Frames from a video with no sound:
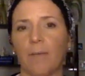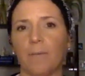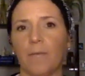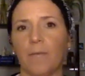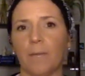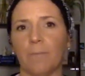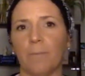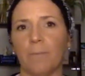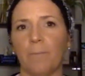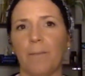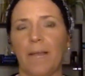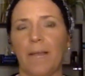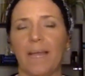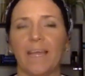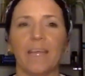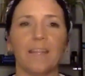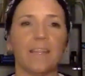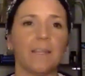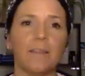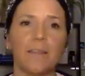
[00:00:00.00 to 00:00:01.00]
number
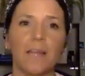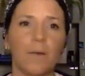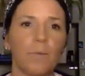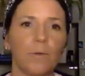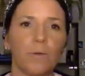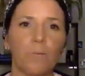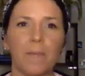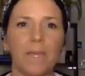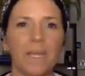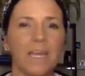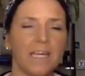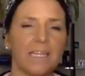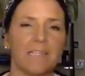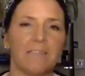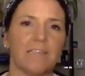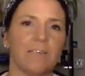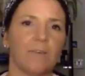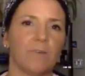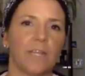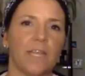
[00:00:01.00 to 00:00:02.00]
plate. And then that would be it
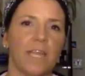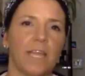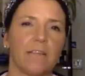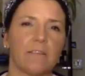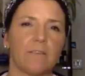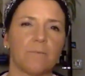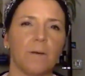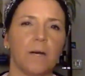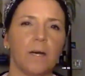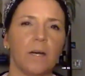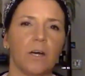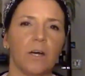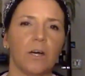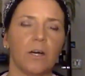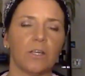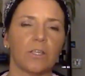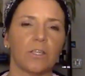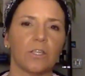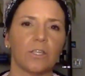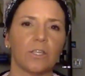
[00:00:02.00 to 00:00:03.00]
until the next
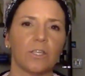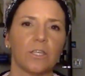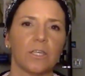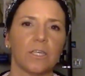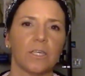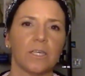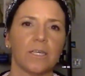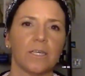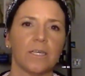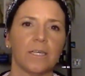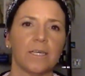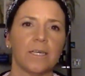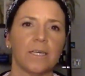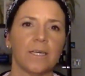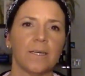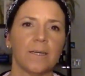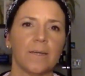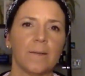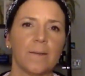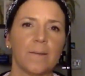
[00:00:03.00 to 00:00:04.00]
March.
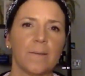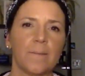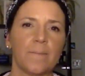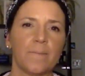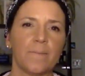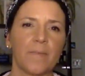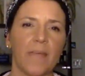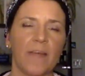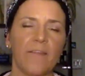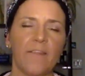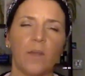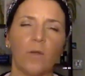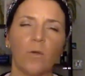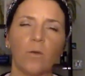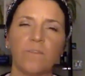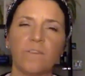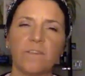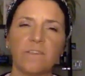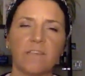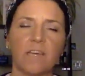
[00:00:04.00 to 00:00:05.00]
And then
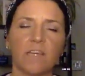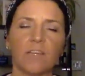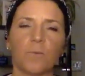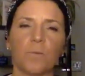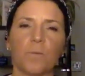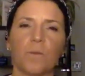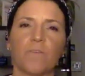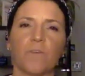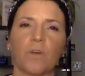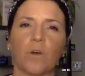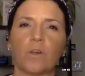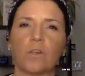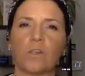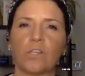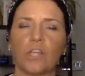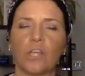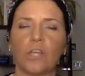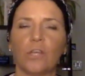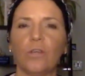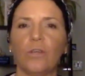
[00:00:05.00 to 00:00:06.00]
all of a sudden, we've got
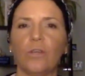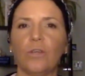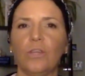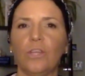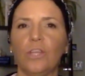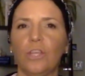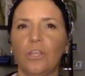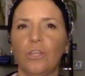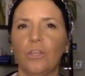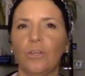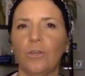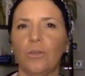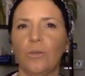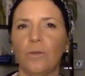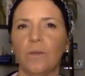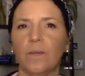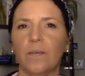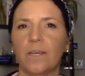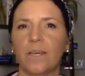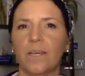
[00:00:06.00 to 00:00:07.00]
2
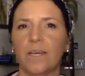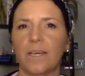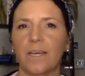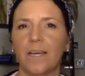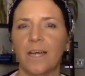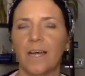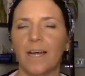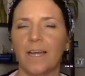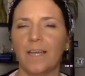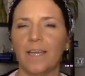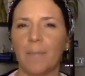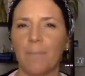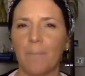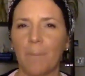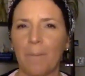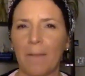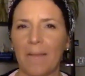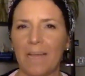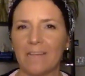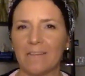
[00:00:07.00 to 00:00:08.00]
new number
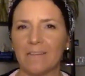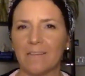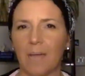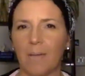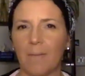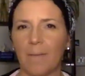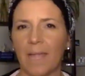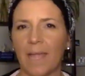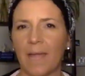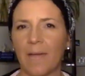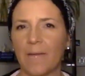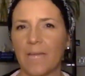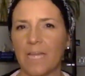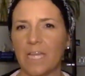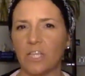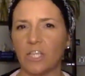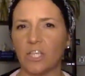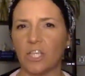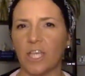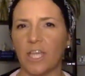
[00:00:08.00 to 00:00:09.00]
plates coming out
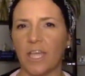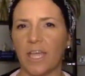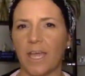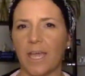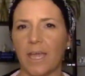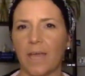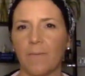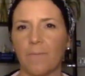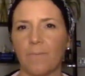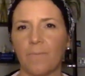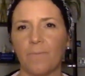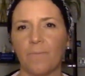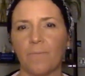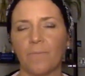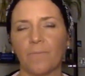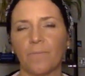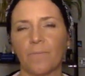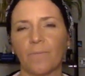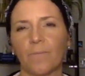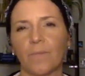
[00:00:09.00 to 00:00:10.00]
each year.
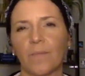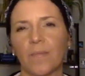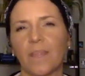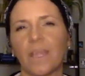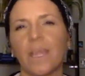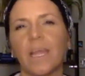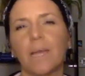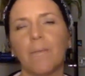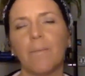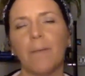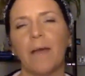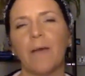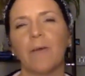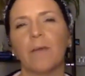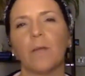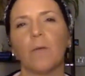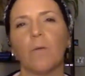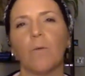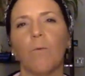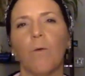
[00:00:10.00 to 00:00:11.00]
Think about
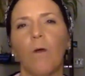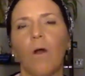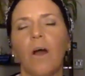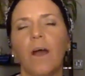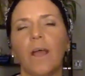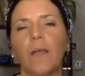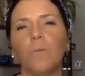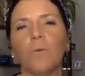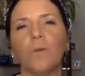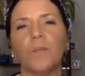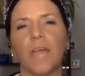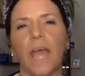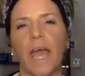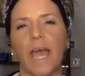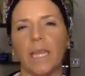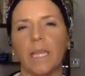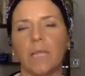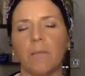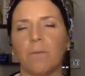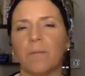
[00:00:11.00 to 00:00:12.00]
it. Why would
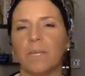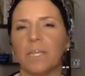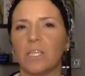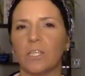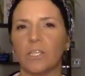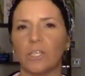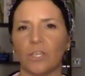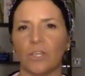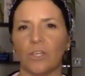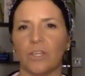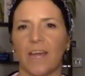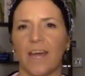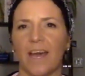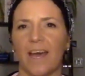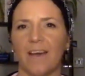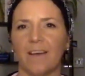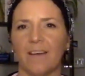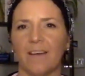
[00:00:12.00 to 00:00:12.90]
anybody do that?